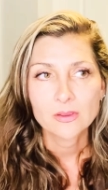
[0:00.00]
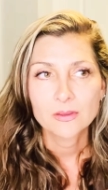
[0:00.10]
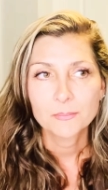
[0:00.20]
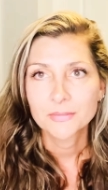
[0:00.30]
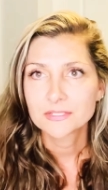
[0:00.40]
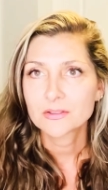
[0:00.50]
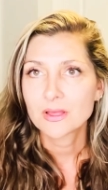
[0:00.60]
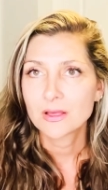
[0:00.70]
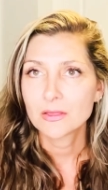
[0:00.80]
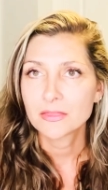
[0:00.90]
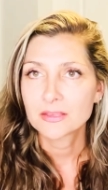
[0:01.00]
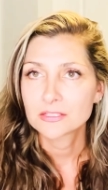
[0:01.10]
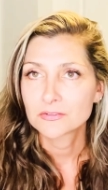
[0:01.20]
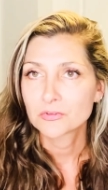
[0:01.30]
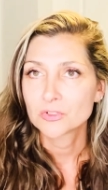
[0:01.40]
Mental health is
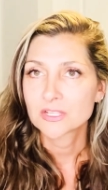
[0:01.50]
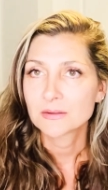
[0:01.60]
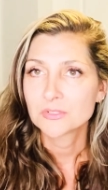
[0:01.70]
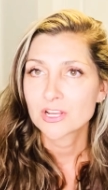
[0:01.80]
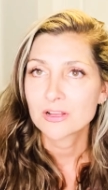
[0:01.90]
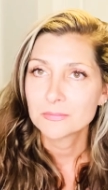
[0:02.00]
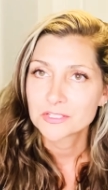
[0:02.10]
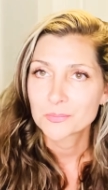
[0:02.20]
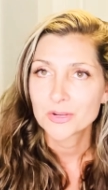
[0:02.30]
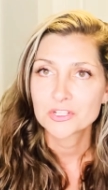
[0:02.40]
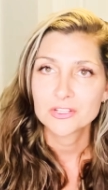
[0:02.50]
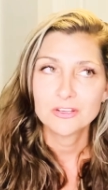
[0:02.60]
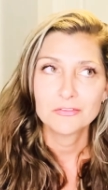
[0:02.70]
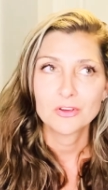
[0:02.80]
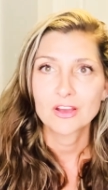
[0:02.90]
a full-time job, especially
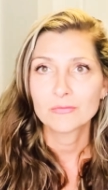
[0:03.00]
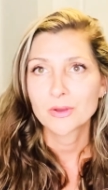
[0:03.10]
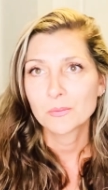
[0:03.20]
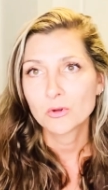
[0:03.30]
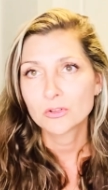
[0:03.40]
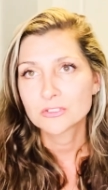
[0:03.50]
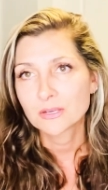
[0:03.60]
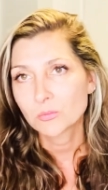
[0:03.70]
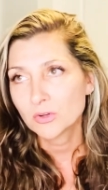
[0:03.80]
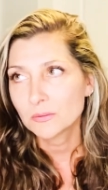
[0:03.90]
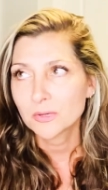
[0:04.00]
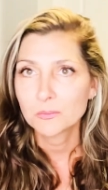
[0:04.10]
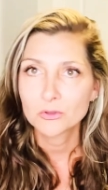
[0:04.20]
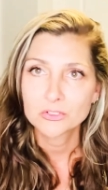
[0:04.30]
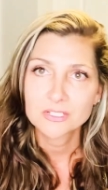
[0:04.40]
if you have bipolar type 1,
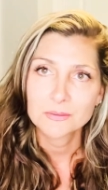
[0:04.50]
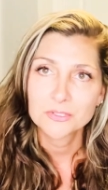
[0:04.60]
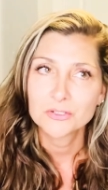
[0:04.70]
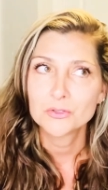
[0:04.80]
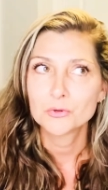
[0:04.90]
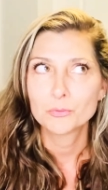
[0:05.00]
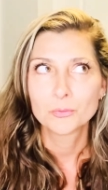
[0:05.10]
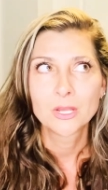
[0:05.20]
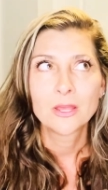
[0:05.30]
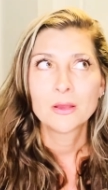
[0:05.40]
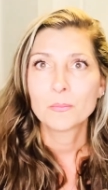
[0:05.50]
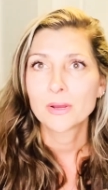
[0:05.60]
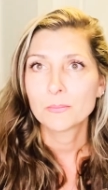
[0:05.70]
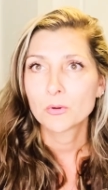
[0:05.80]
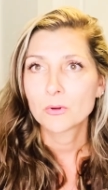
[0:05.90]
bipolar type 2,
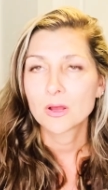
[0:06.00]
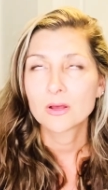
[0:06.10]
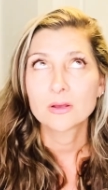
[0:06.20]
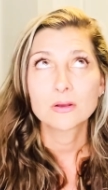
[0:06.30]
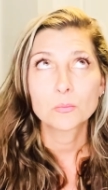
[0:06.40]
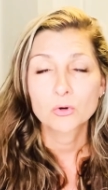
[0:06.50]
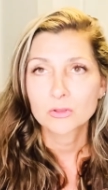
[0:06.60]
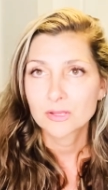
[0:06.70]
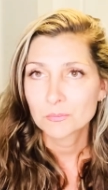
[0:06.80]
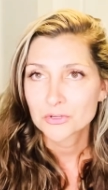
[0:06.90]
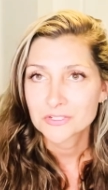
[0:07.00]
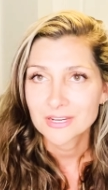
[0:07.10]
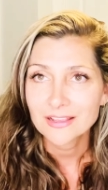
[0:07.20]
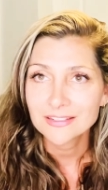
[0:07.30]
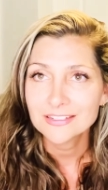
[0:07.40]
borderline
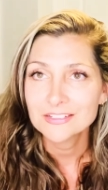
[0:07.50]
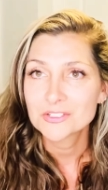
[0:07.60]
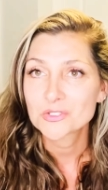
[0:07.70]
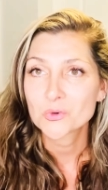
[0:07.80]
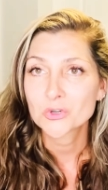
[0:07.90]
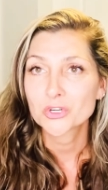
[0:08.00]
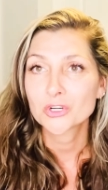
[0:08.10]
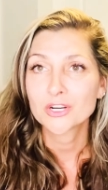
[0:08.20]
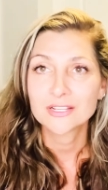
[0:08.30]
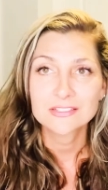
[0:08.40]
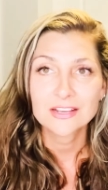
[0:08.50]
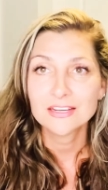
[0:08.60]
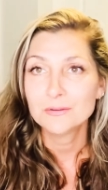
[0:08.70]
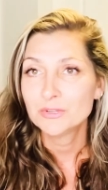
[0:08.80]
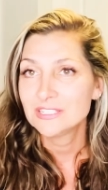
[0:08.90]
personality disorder,
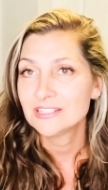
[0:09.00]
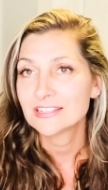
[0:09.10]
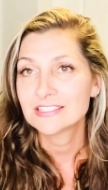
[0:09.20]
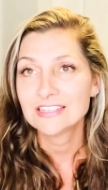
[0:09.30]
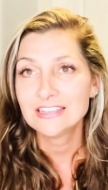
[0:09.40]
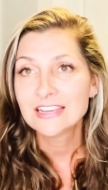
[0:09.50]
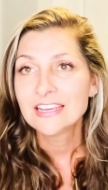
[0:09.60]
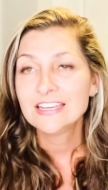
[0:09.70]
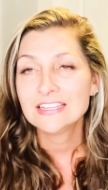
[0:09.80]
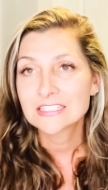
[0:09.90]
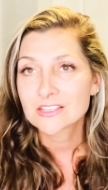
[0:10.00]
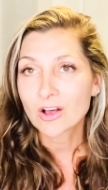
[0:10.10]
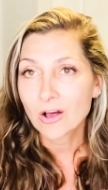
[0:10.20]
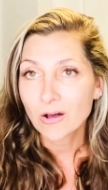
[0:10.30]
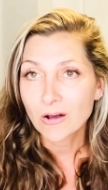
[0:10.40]
anxiety, PTSD. It's
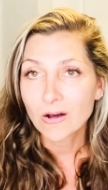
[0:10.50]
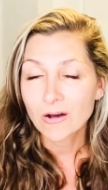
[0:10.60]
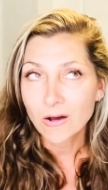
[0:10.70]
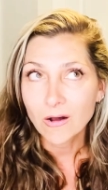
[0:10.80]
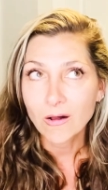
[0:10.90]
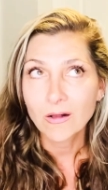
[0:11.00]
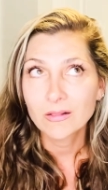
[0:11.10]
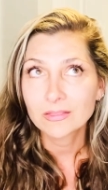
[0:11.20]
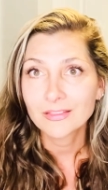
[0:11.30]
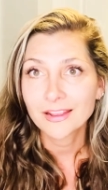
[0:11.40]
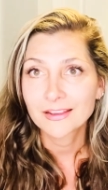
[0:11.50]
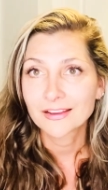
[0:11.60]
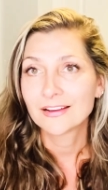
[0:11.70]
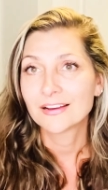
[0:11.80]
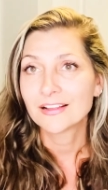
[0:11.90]
all like a